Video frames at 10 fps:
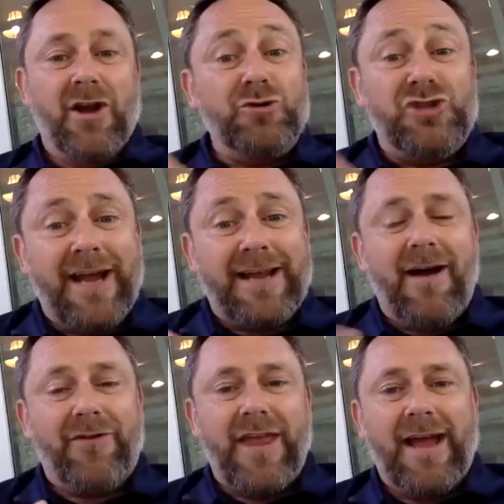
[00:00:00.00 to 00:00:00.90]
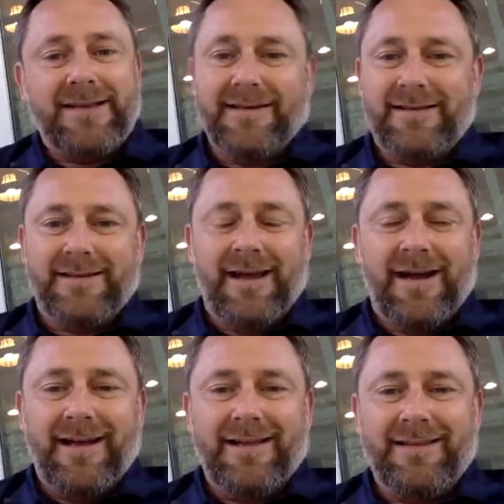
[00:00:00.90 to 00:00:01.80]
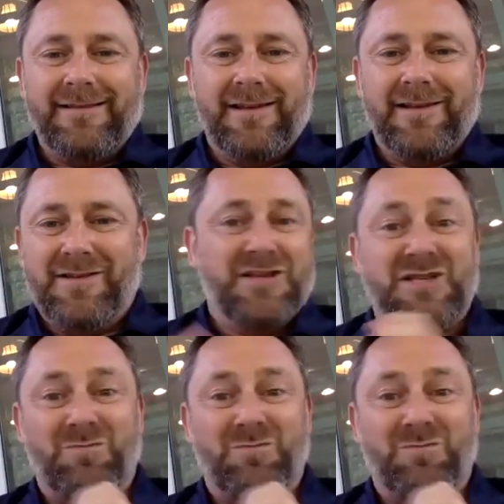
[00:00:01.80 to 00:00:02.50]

go check out that uh, the, the